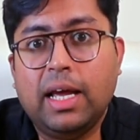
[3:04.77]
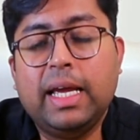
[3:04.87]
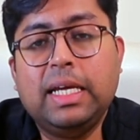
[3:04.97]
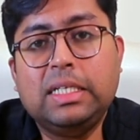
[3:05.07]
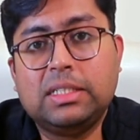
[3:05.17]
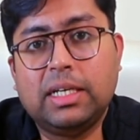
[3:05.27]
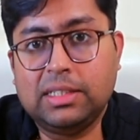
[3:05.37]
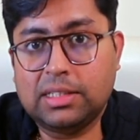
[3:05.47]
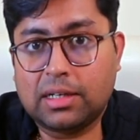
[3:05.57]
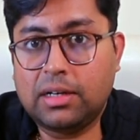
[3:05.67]
is
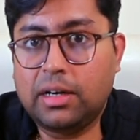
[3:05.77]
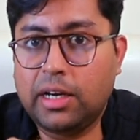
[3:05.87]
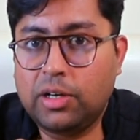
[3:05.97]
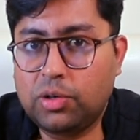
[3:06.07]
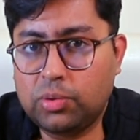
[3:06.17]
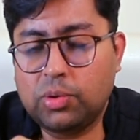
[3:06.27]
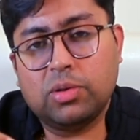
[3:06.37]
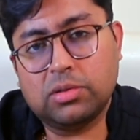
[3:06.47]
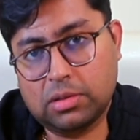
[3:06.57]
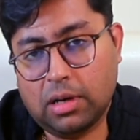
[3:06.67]
injected into
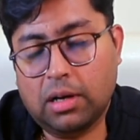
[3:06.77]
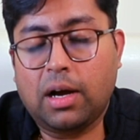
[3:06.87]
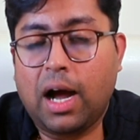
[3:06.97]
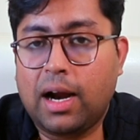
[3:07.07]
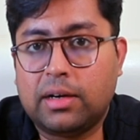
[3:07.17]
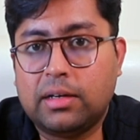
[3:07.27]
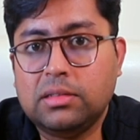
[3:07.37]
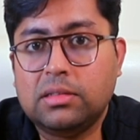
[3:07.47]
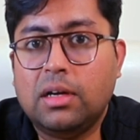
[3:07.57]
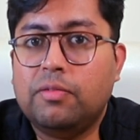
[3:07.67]
those arteries